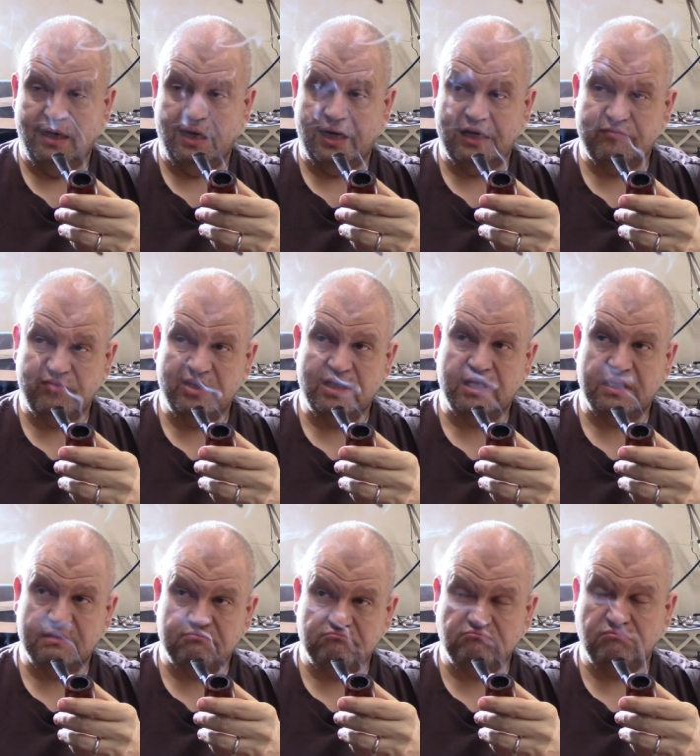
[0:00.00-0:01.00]
I've
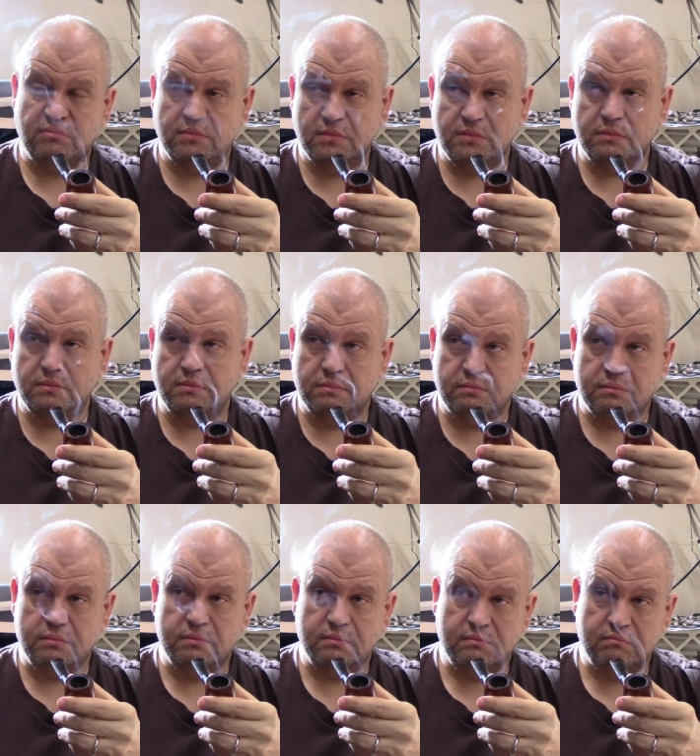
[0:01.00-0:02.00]
got mm,
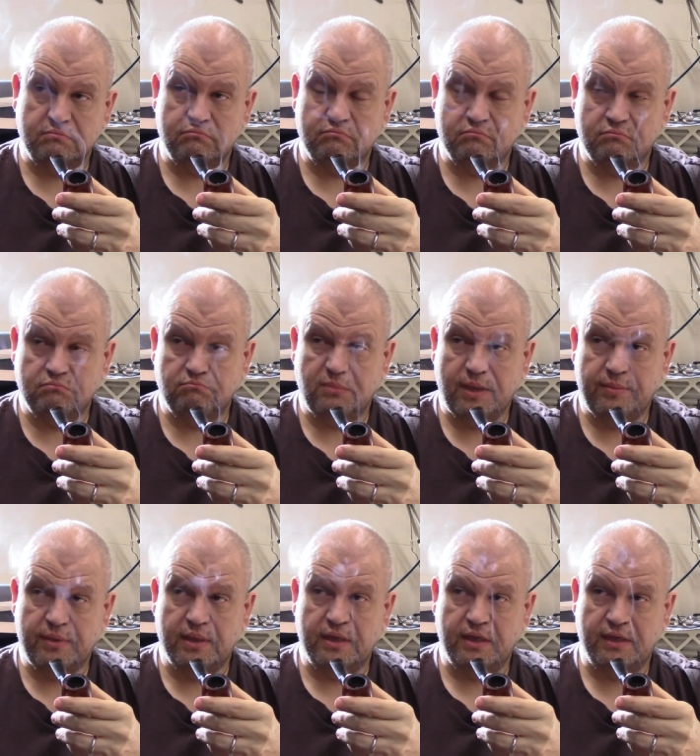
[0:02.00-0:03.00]

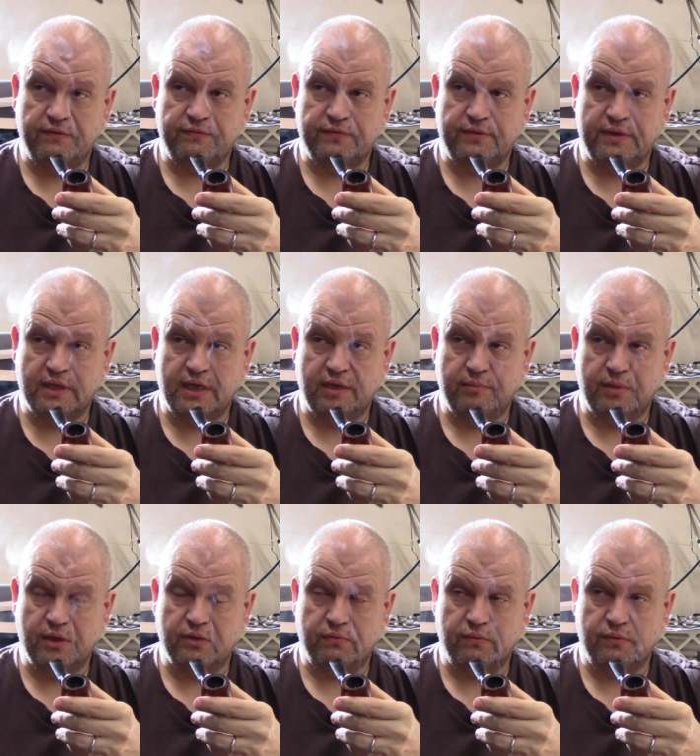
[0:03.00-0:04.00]
maybe enough to get
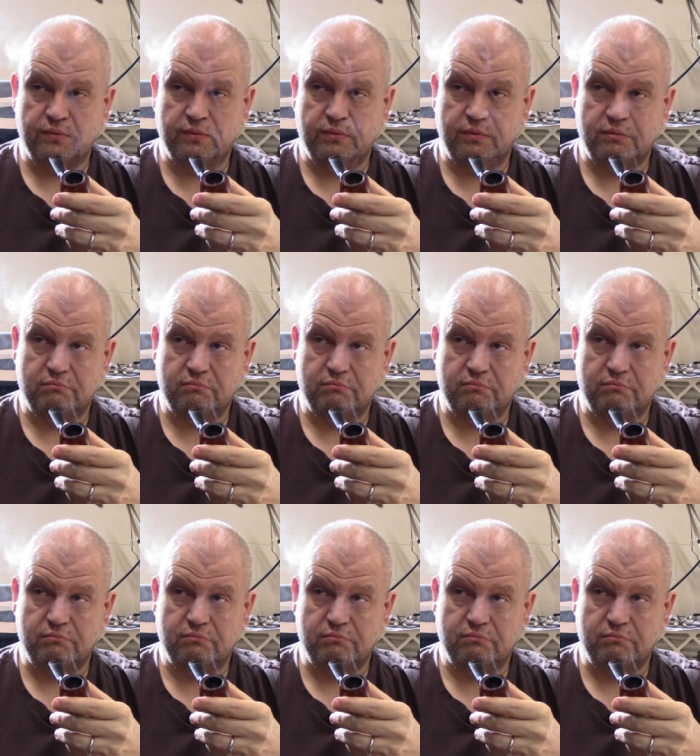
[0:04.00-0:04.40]
me through,